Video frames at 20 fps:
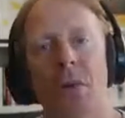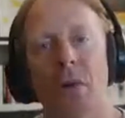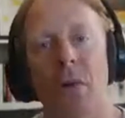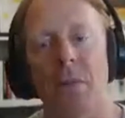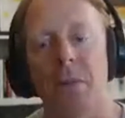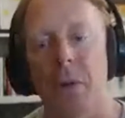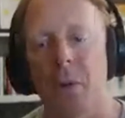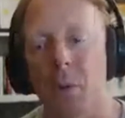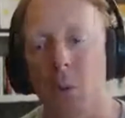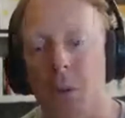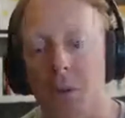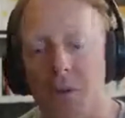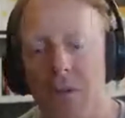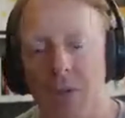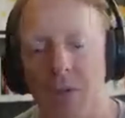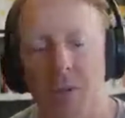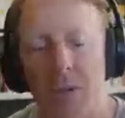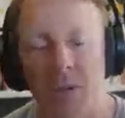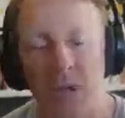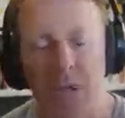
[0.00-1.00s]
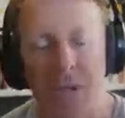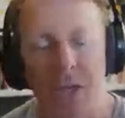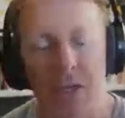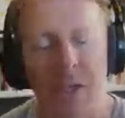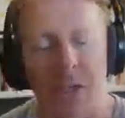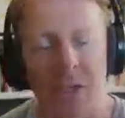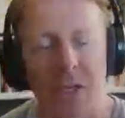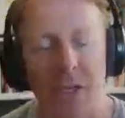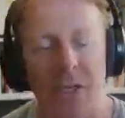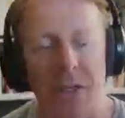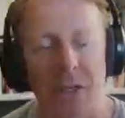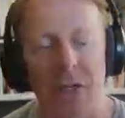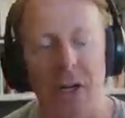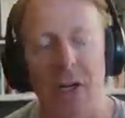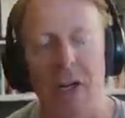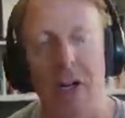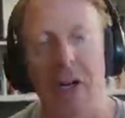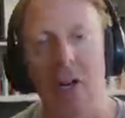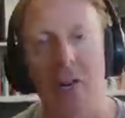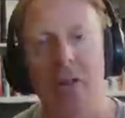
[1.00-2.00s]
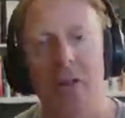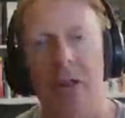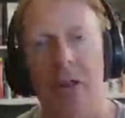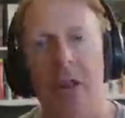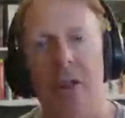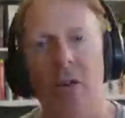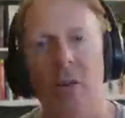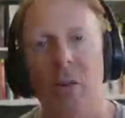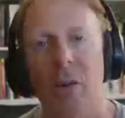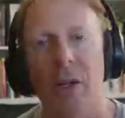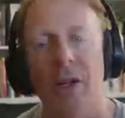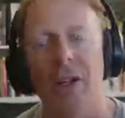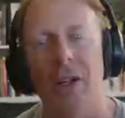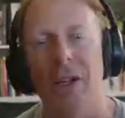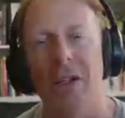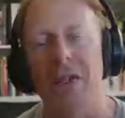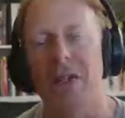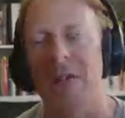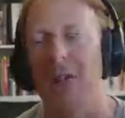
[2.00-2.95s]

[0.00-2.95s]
but once you change and get your gut healthy, you realize that